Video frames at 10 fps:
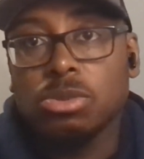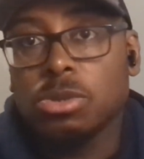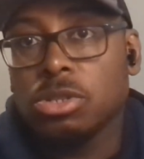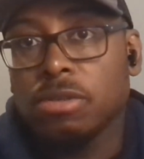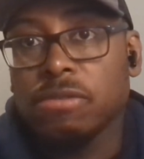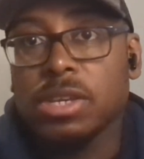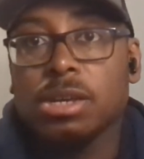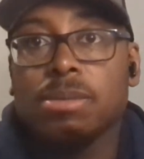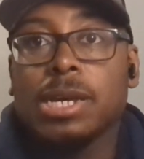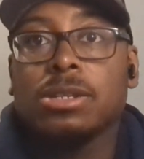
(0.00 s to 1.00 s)
What do you think
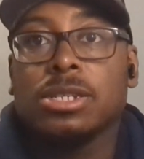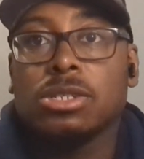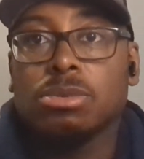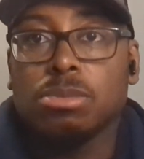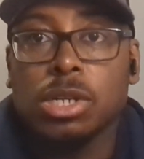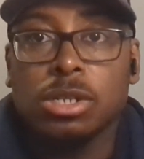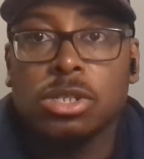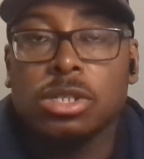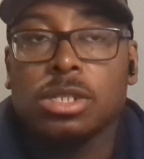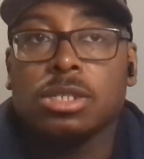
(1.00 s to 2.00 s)
about this
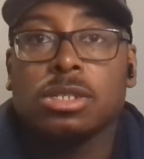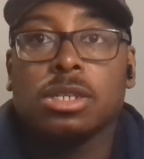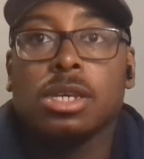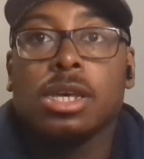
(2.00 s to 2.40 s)
merger, this